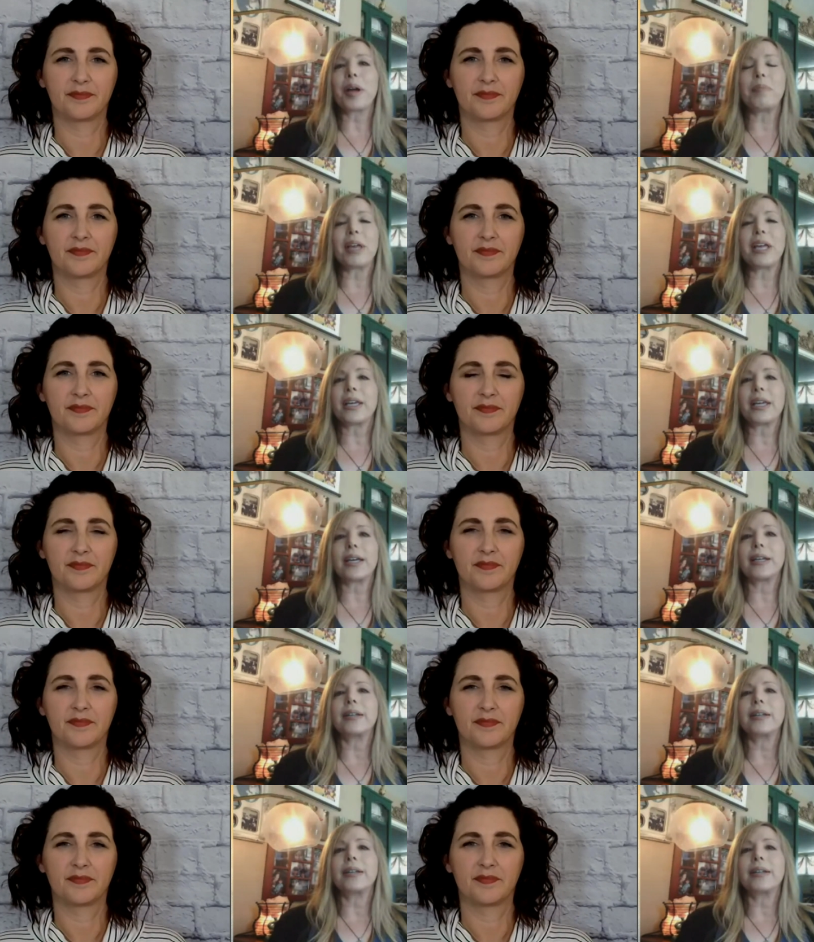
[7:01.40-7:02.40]
Speaker 1: by making
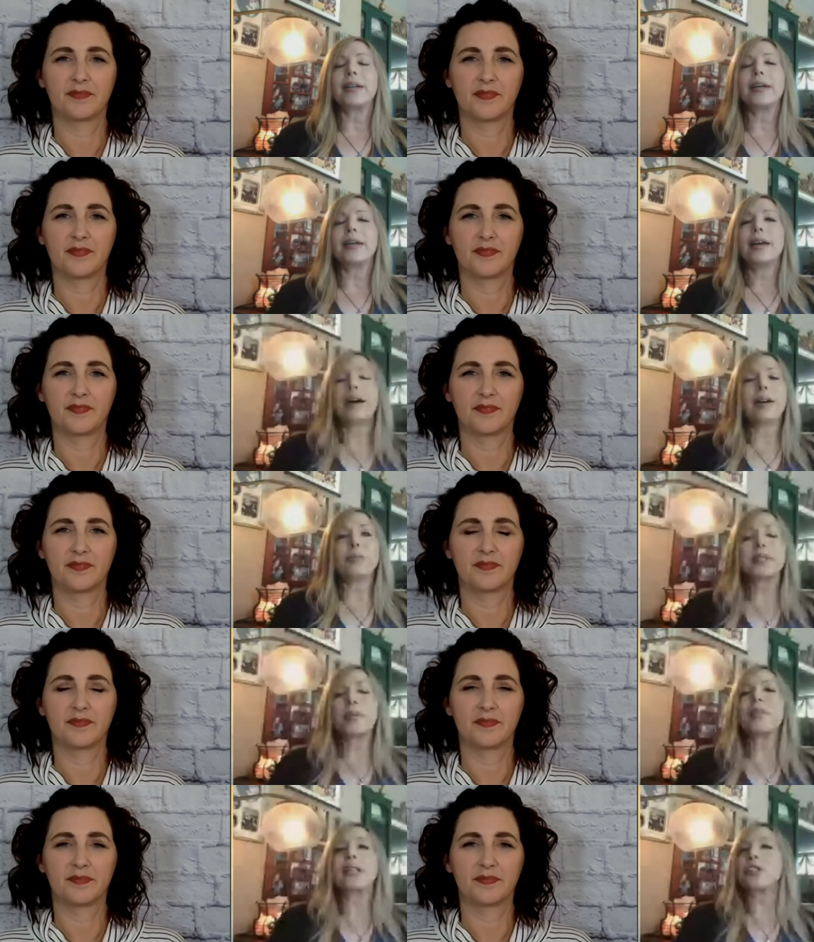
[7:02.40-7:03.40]
it
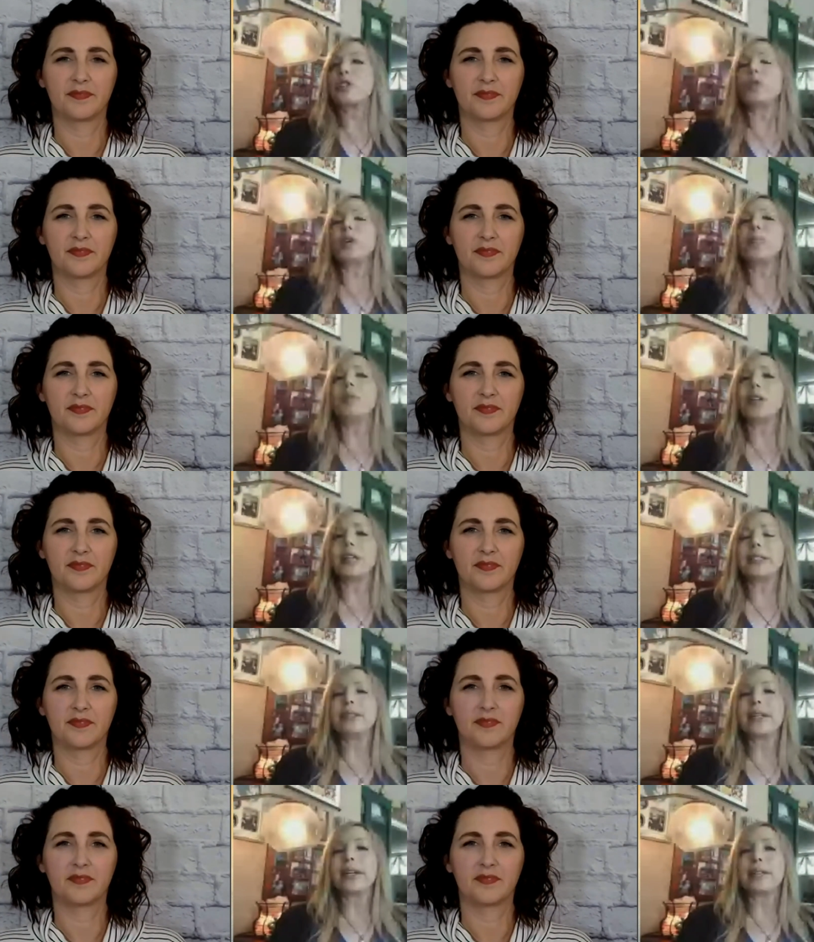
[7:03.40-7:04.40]
something that's normal
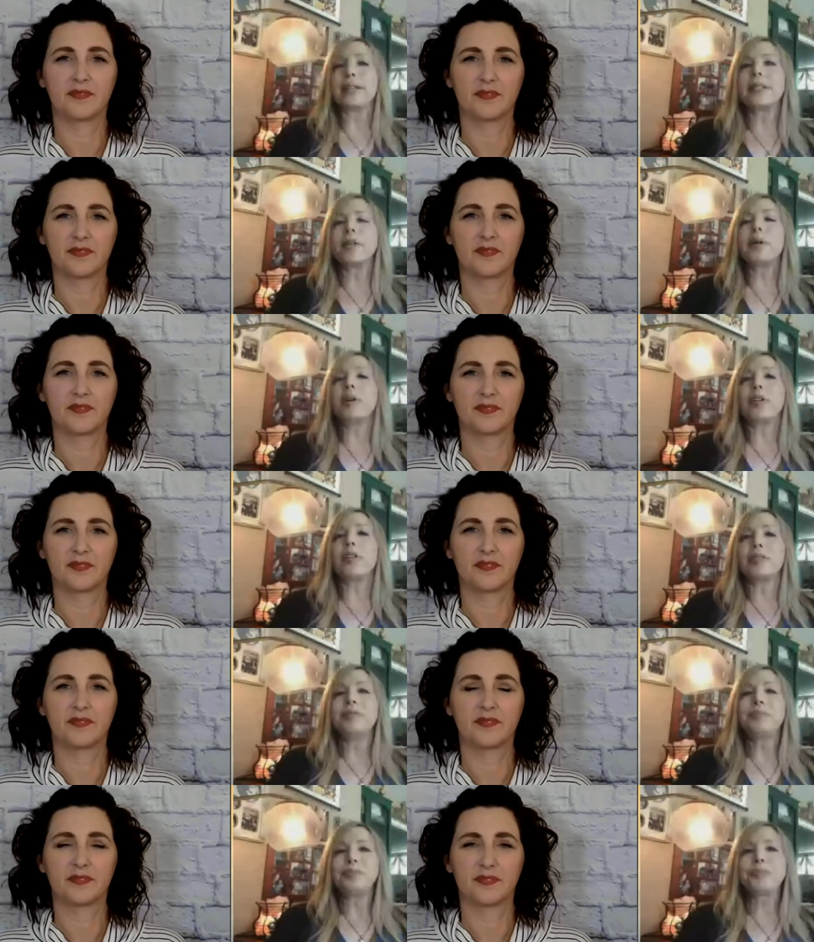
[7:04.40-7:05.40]
and
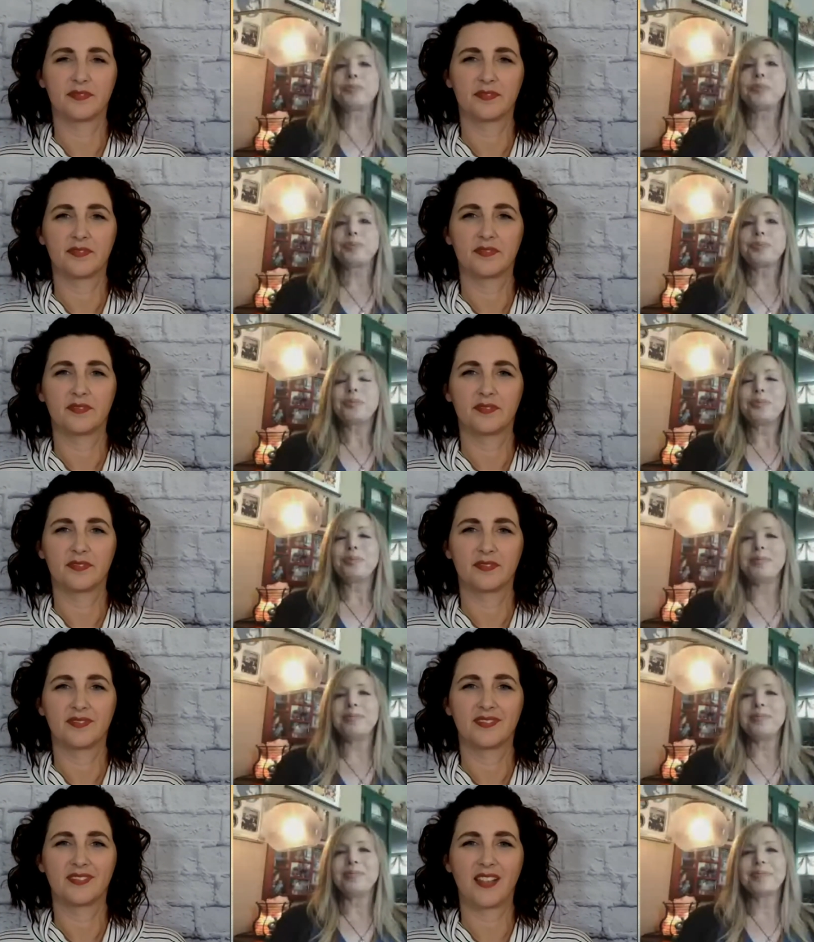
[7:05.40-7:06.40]
typical.
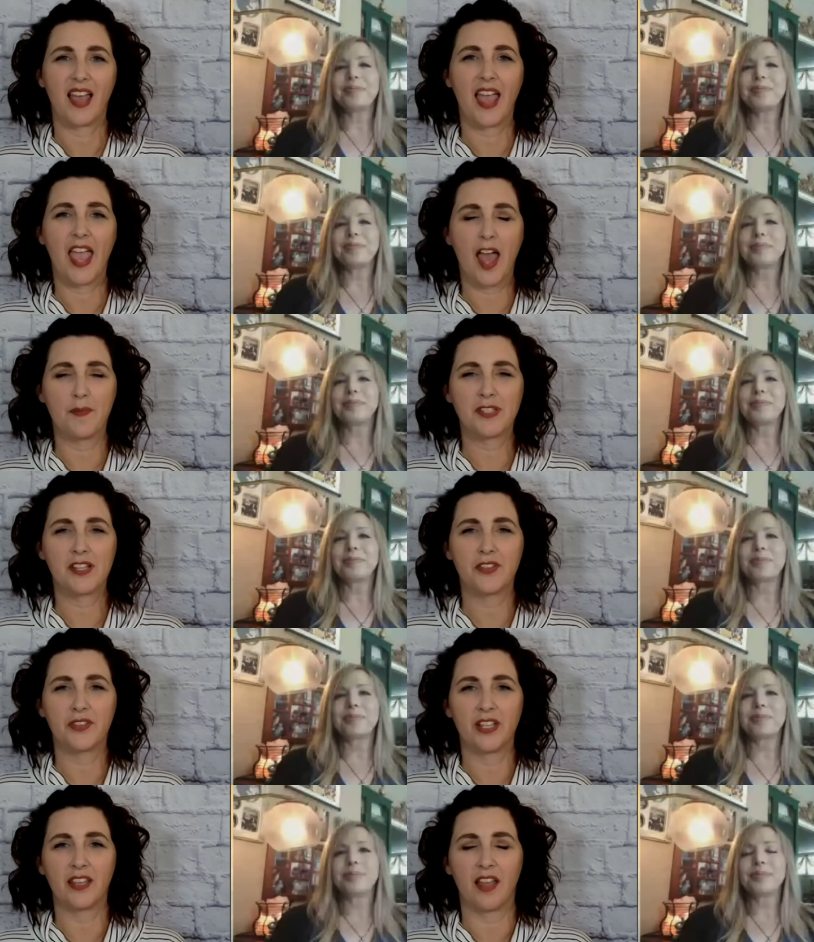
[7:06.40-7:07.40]
Speaker 2: I
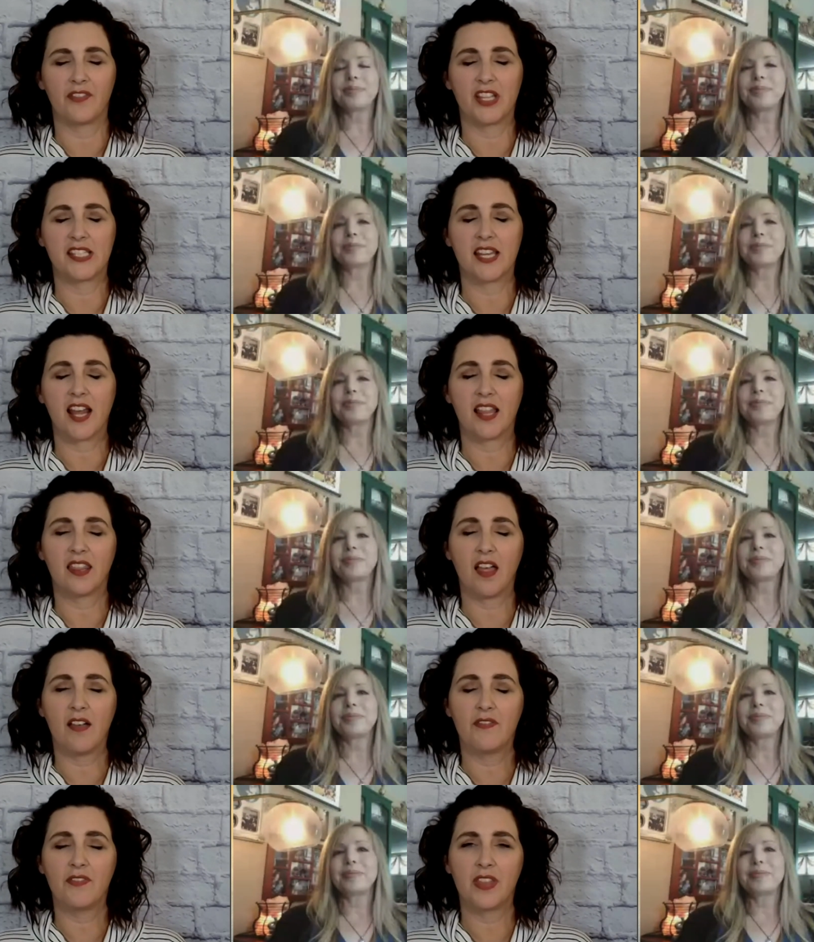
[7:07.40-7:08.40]
absolutely love this, and I
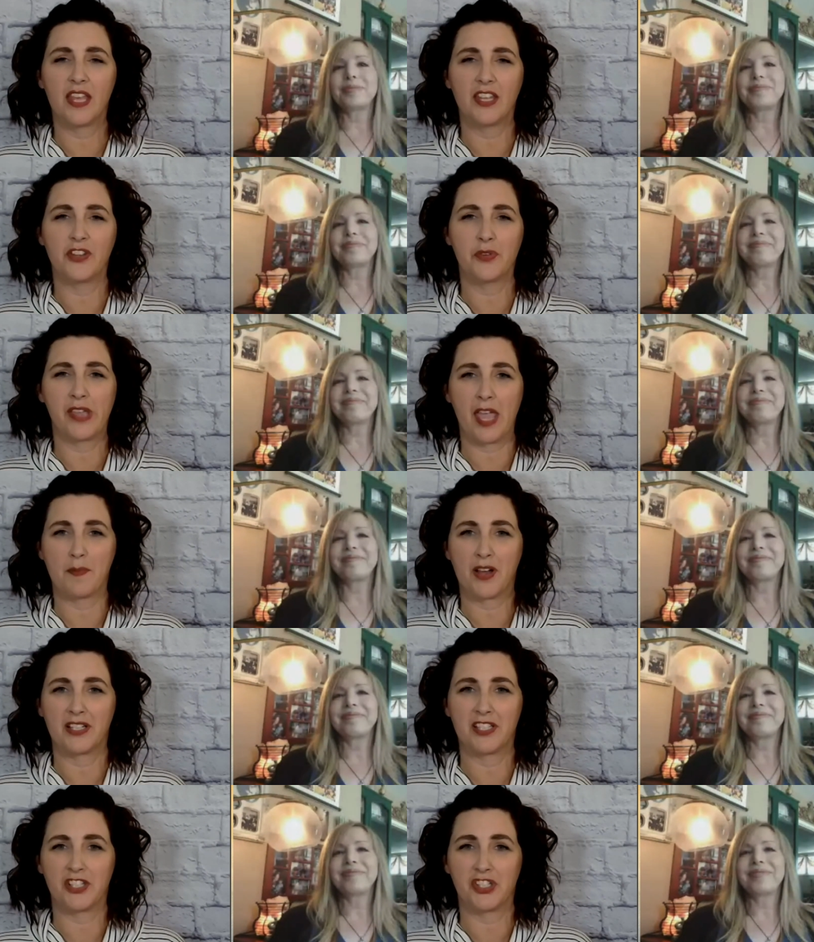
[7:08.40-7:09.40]
love that you
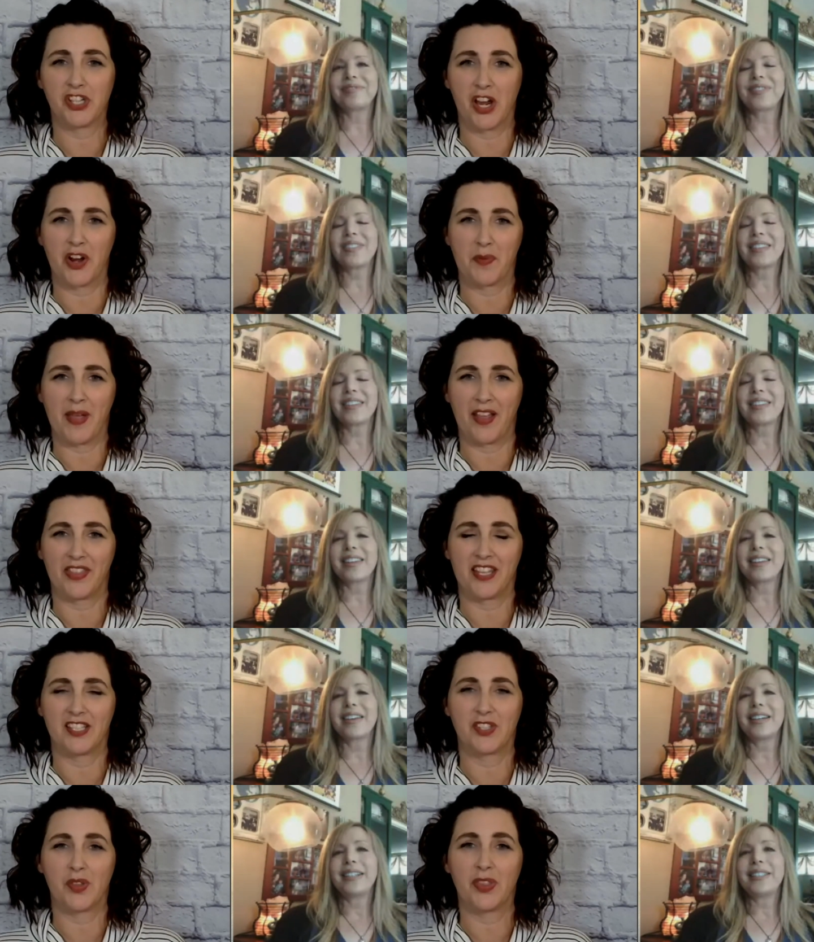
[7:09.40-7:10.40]
came on to share
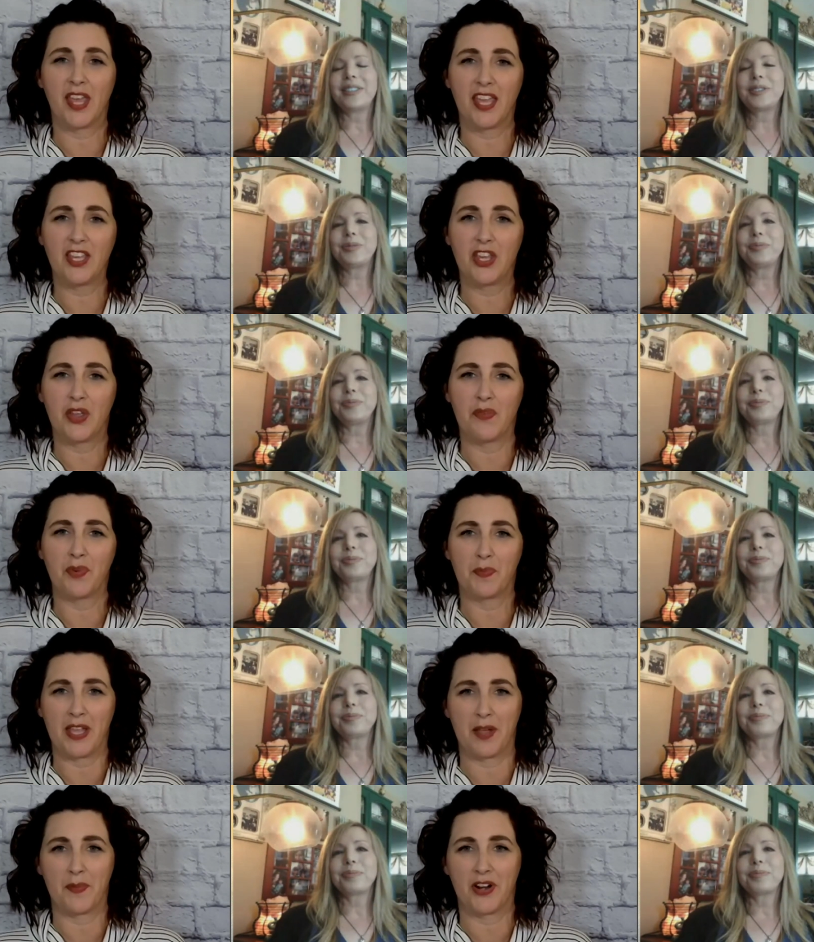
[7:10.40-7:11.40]
about this. So thank you
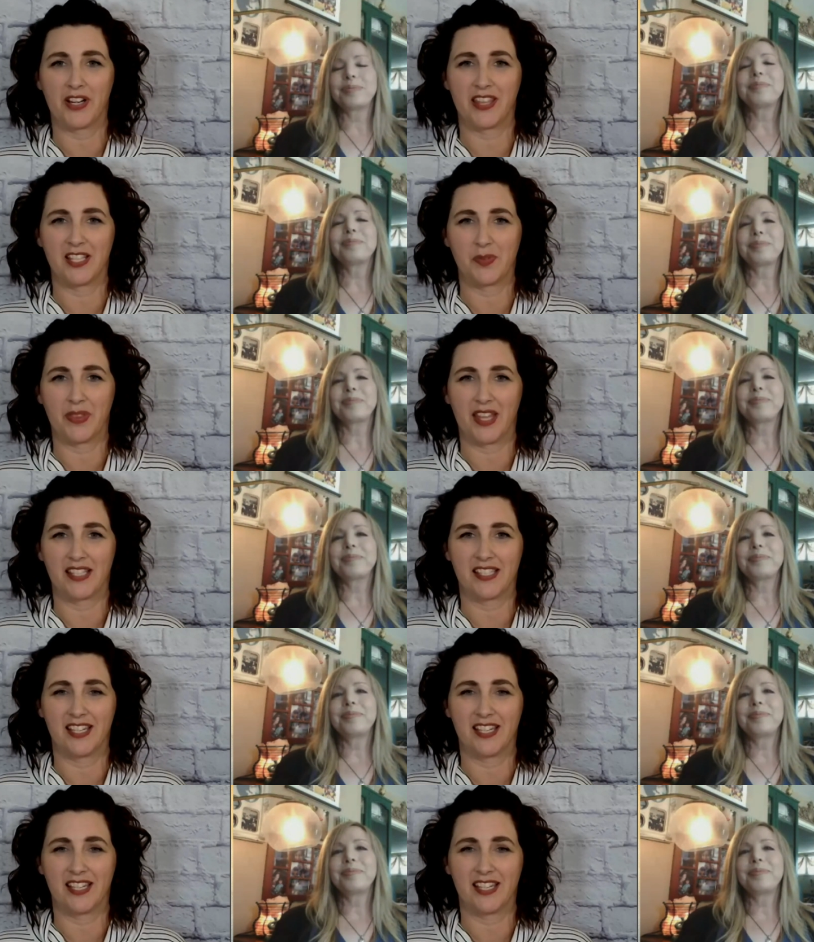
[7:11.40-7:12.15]
for being a part of this with us